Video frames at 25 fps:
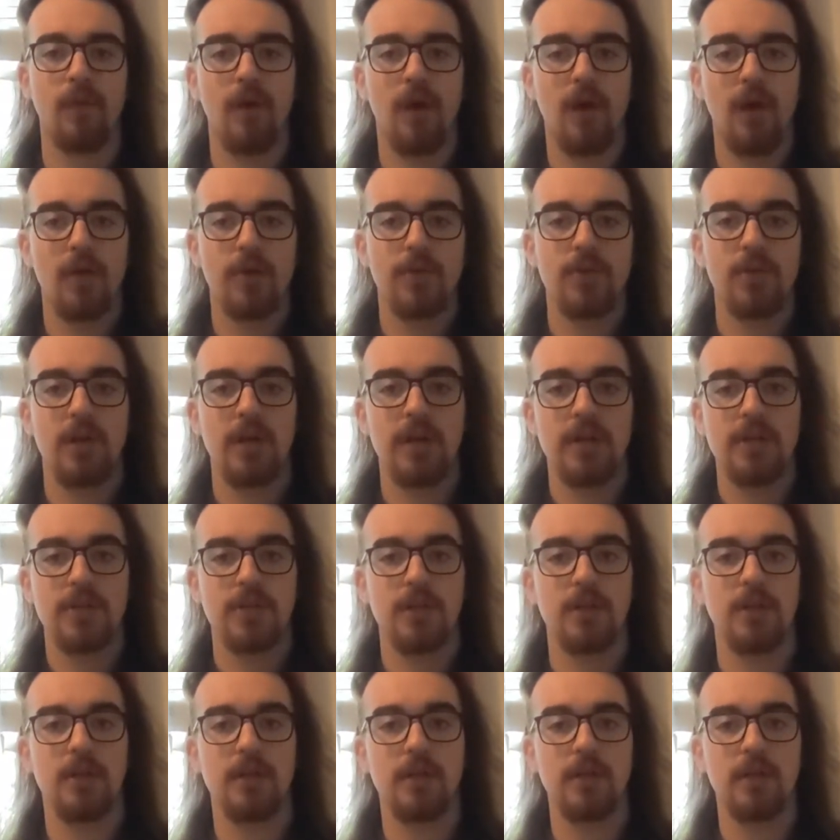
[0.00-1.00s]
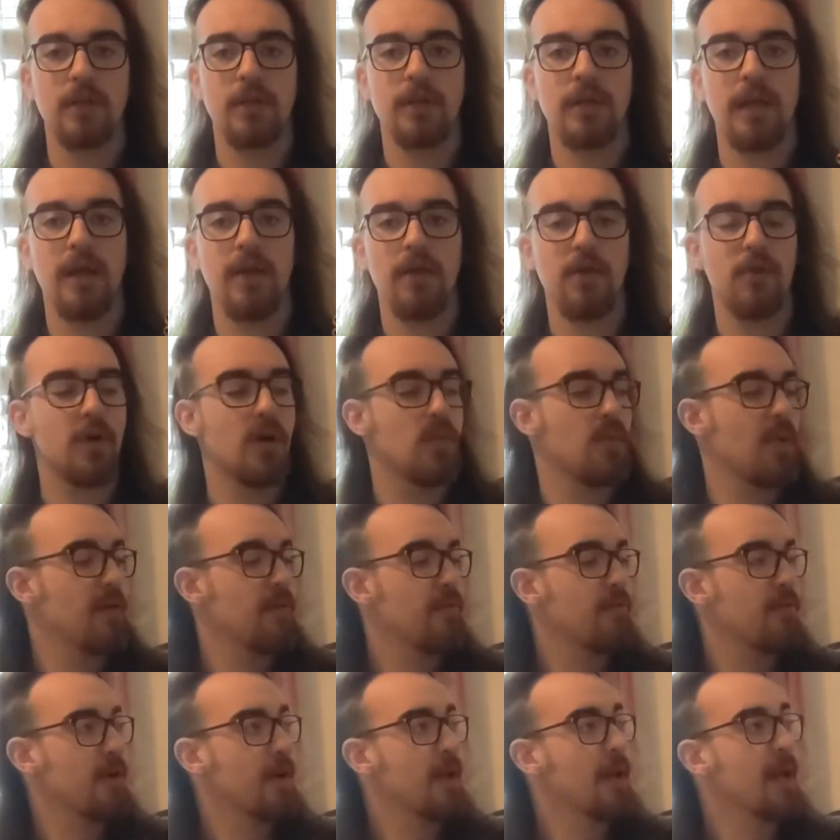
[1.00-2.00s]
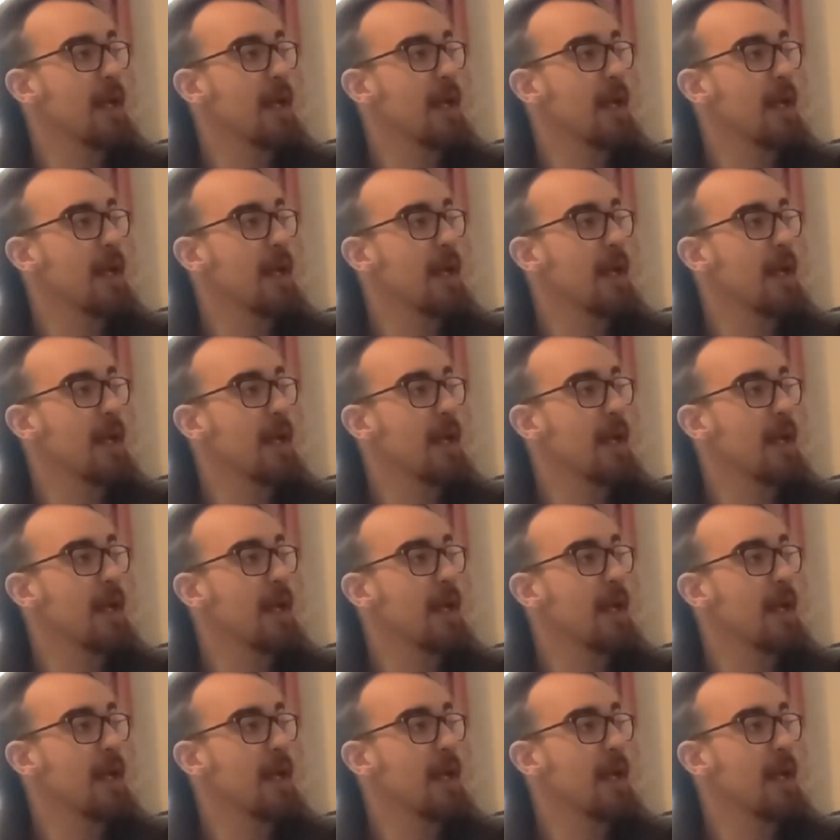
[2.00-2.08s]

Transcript: I'll try to show you. I don't know what my fucking